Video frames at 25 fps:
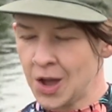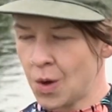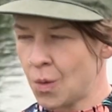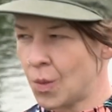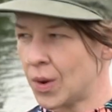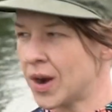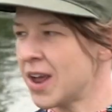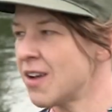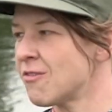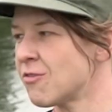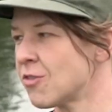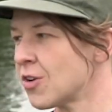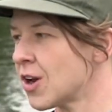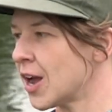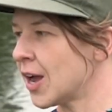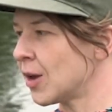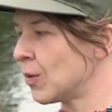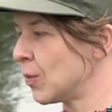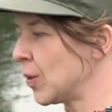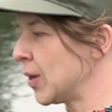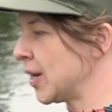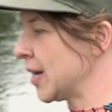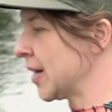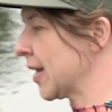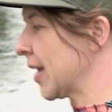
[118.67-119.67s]
whenever I
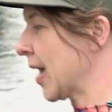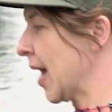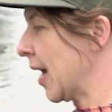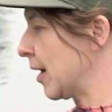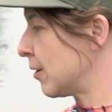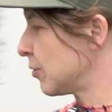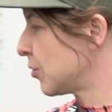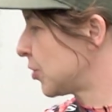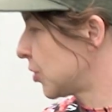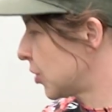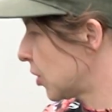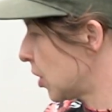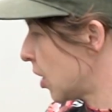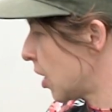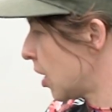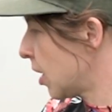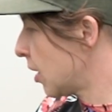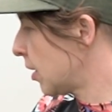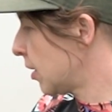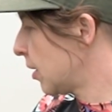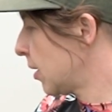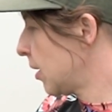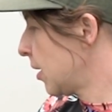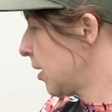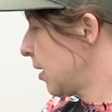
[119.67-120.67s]
would
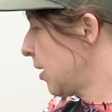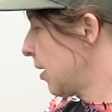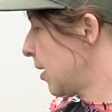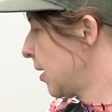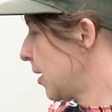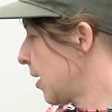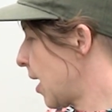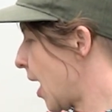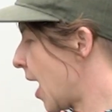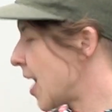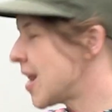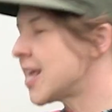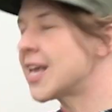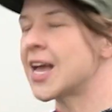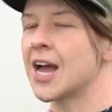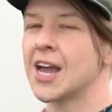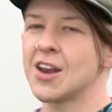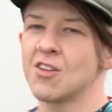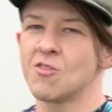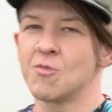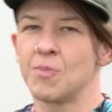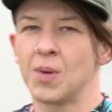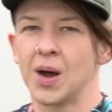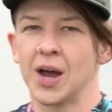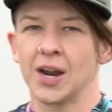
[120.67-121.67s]
encounter any
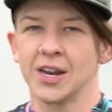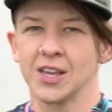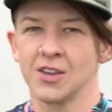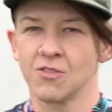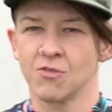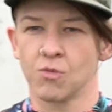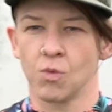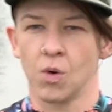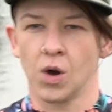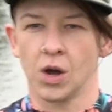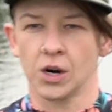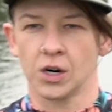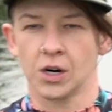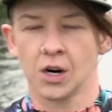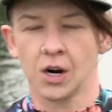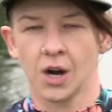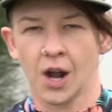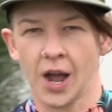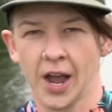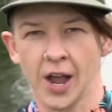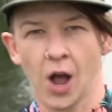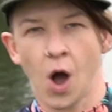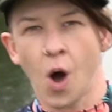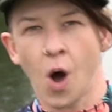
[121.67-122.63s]
kind of body of water, I